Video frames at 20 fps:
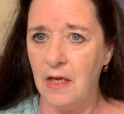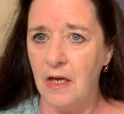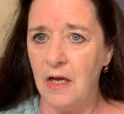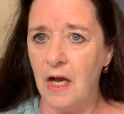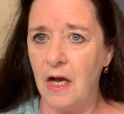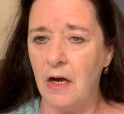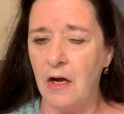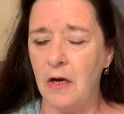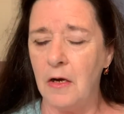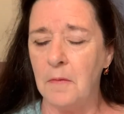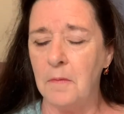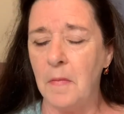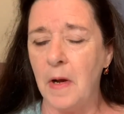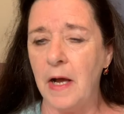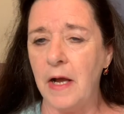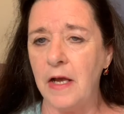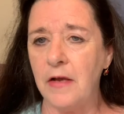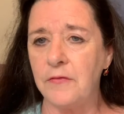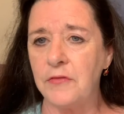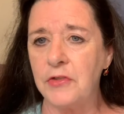Um, I
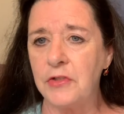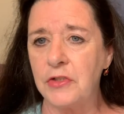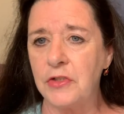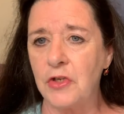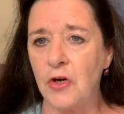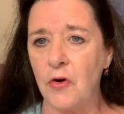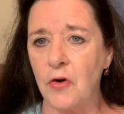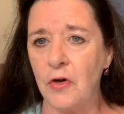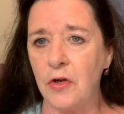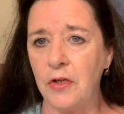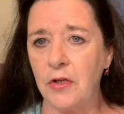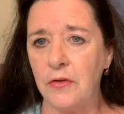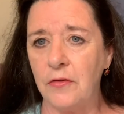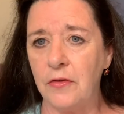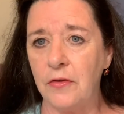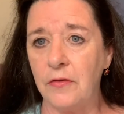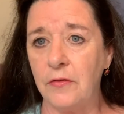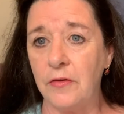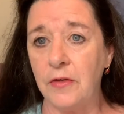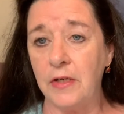have started
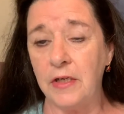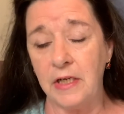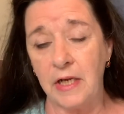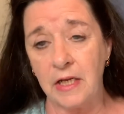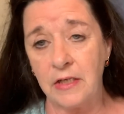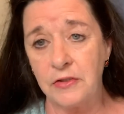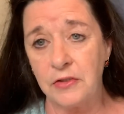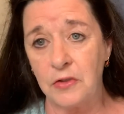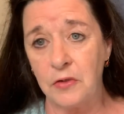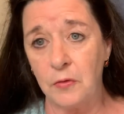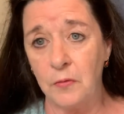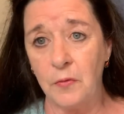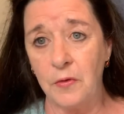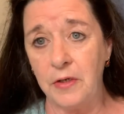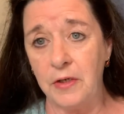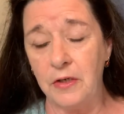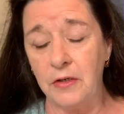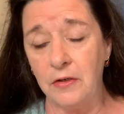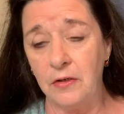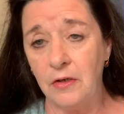the next
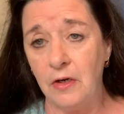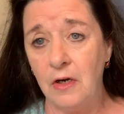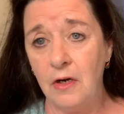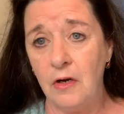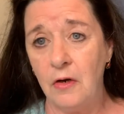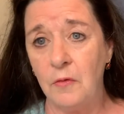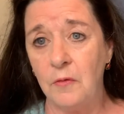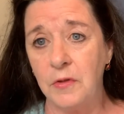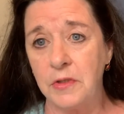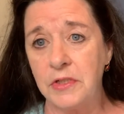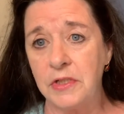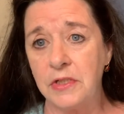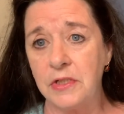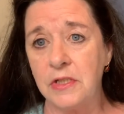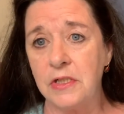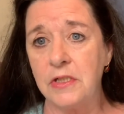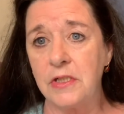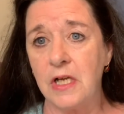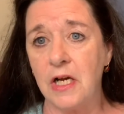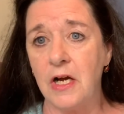career, which
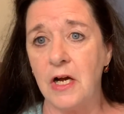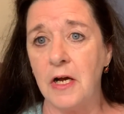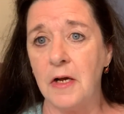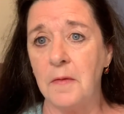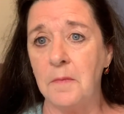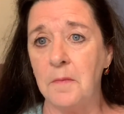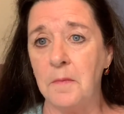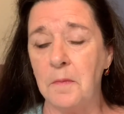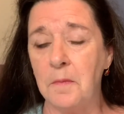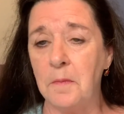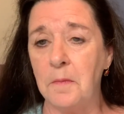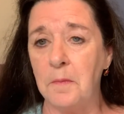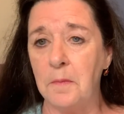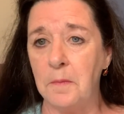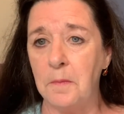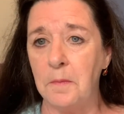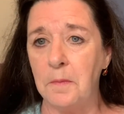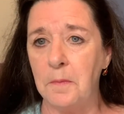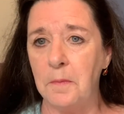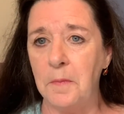is um,
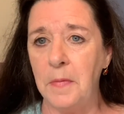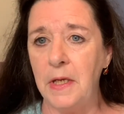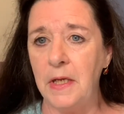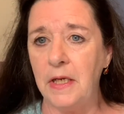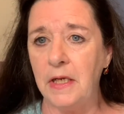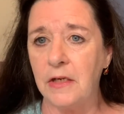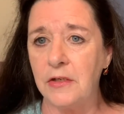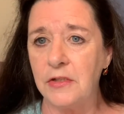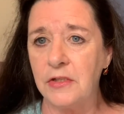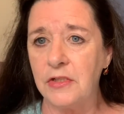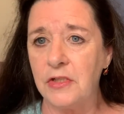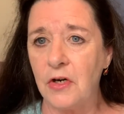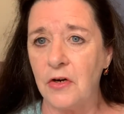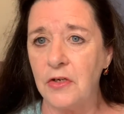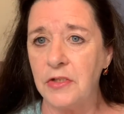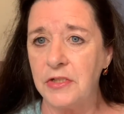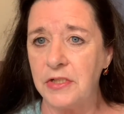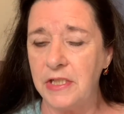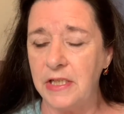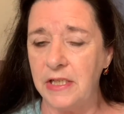being a star
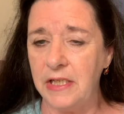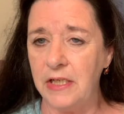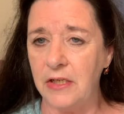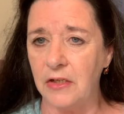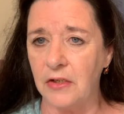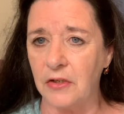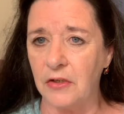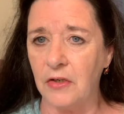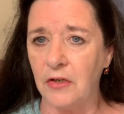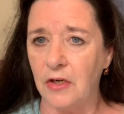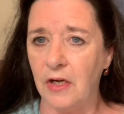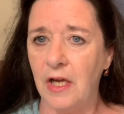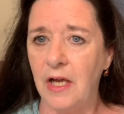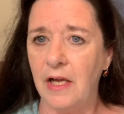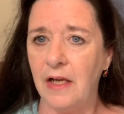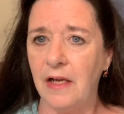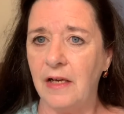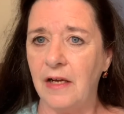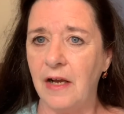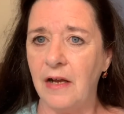seed healer.
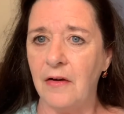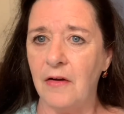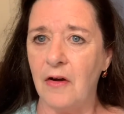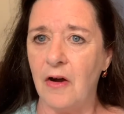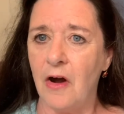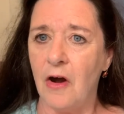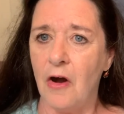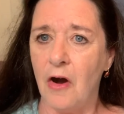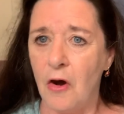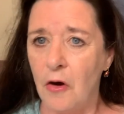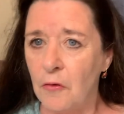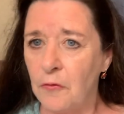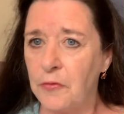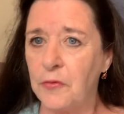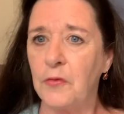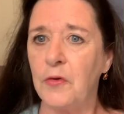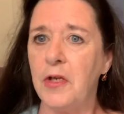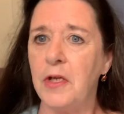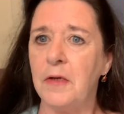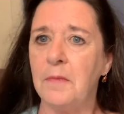Now, all
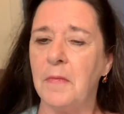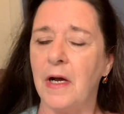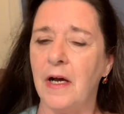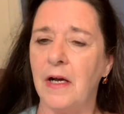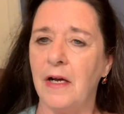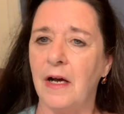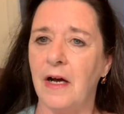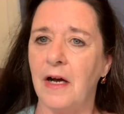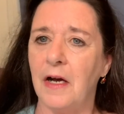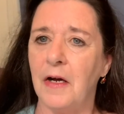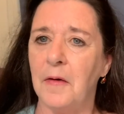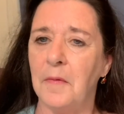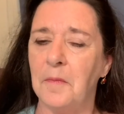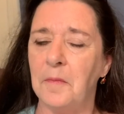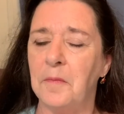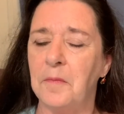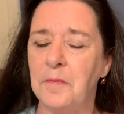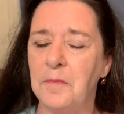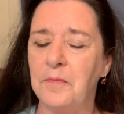three of my um,